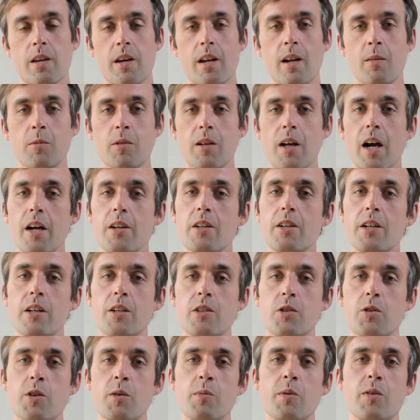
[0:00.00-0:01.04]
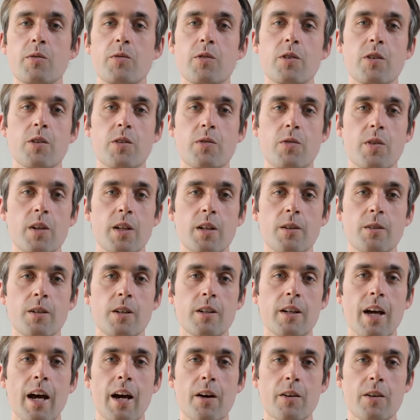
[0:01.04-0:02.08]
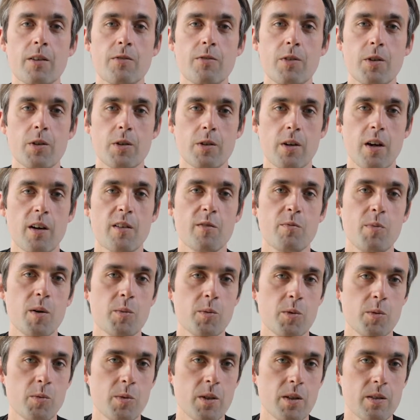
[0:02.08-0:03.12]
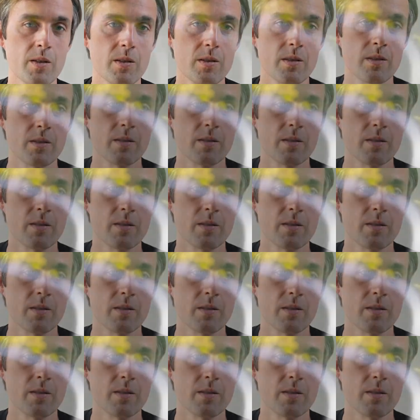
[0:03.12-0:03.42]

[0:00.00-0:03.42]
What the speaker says: and I'm glad you could join me for this video on how to photograph bumblebees.